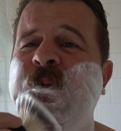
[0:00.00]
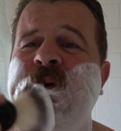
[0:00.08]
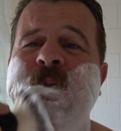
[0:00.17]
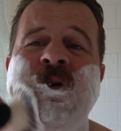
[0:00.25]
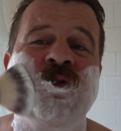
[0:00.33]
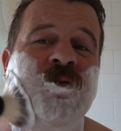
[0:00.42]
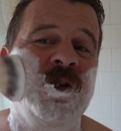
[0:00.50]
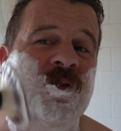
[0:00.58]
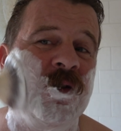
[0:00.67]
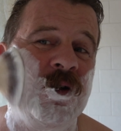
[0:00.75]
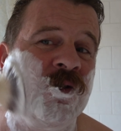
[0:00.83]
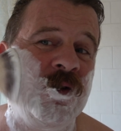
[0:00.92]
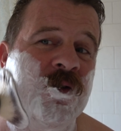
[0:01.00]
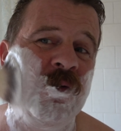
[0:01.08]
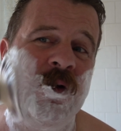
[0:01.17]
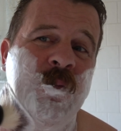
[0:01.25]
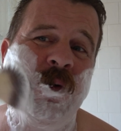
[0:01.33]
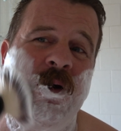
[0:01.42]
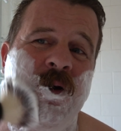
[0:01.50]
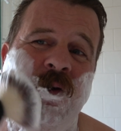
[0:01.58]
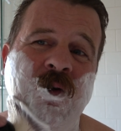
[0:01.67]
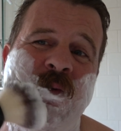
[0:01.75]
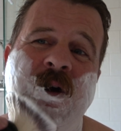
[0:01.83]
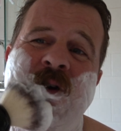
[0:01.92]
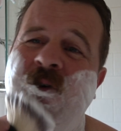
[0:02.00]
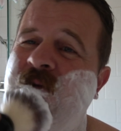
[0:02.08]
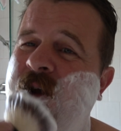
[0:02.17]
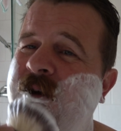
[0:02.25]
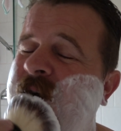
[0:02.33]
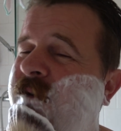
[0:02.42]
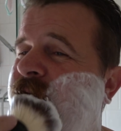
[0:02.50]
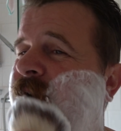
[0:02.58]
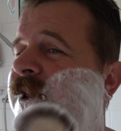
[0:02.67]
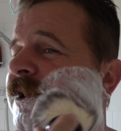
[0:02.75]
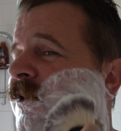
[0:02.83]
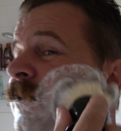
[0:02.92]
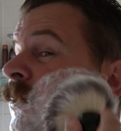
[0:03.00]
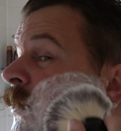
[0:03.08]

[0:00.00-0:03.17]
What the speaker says: put much research into it, but normally I'll use like Evelyn.